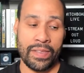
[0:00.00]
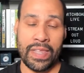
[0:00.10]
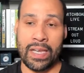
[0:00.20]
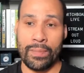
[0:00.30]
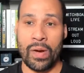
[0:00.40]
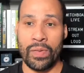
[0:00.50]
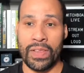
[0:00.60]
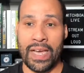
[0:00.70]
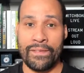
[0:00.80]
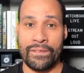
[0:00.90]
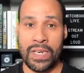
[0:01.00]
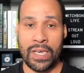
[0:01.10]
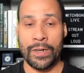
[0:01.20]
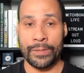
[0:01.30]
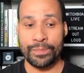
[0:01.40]
think about with live
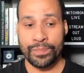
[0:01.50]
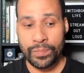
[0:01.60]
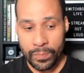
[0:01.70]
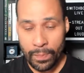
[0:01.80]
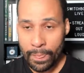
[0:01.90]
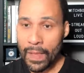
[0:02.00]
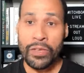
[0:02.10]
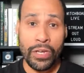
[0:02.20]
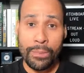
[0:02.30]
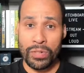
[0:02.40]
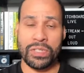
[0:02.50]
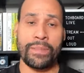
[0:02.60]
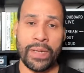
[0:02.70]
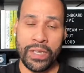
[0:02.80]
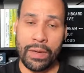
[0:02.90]
video, you can post
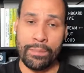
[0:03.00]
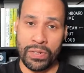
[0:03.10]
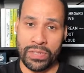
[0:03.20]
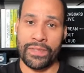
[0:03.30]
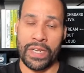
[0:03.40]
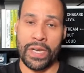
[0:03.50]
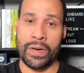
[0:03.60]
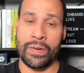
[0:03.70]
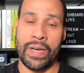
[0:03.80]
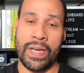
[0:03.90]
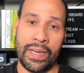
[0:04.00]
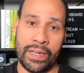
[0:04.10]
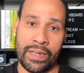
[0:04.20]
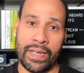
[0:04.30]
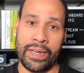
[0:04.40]
a video
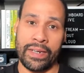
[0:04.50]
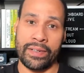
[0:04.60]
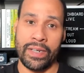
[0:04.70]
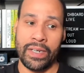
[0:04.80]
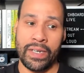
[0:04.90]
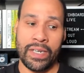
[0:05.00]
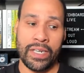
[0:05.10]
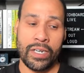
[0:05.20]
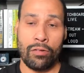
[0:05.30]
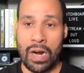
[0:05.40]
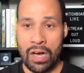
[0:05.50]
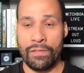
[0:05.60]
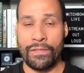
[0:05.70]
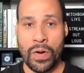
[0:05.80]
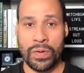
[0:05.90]
and corral
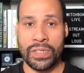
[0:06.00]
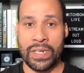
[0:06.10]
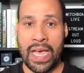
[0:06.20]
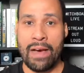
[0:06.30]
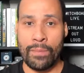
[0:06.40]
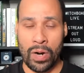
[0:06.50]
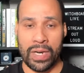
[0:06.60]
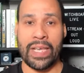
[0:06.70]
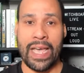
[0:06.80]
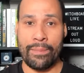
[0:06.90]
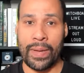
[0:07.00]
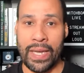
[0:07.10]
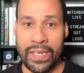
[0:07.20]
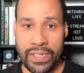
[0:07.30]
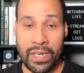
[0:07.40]
folks and have marketing
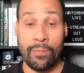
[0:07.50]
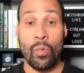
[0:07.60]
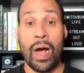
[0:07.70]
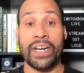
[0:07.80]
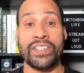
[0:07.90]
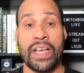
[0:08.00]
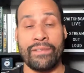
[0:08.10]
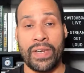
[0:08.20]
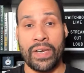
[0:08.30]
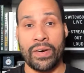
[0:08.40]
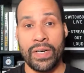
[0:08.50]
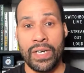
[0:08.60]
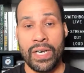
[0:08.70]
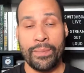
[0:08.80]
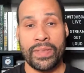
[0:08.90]
campaigns to come watch that video.
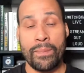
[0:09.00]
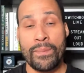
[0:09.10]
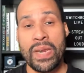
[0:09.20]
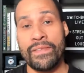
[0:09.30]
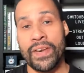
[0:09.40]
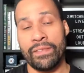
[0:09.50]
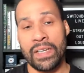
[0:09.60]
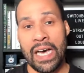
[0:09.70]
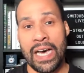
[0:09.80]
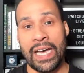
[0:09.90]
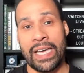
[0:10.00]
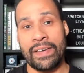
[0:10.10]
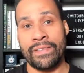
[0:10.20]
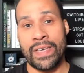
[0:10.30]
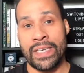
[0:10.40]
But the benefit of
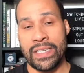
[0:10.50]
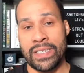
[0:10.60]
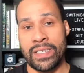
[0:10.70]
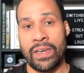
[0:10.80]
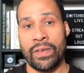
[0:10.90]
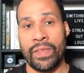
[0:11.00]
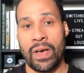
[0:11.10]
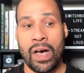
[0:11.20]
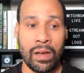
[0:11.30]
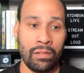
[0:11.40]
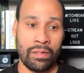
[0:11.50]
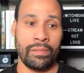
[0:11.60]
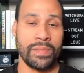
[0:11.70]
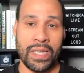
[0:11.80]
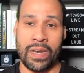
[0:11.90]
live is, the
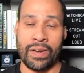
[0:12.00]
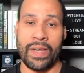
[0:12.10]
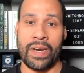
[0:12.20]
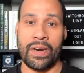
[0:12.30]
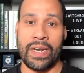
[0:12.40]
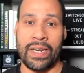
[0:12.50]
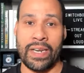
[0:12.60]
algorithms that are there,